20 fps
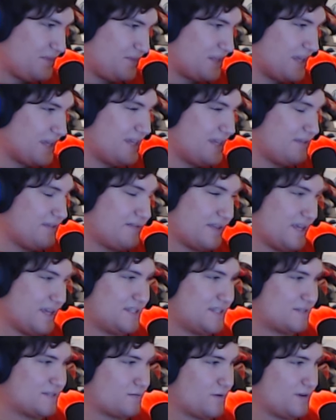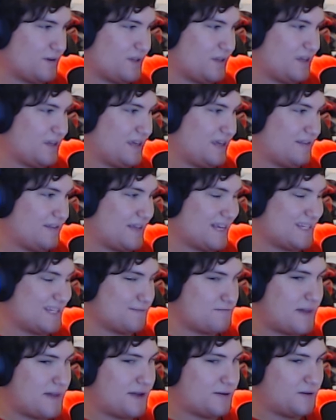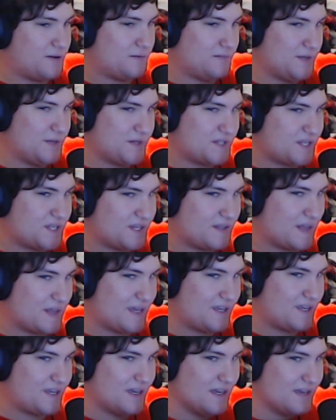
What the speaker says: he likes metal music. Like,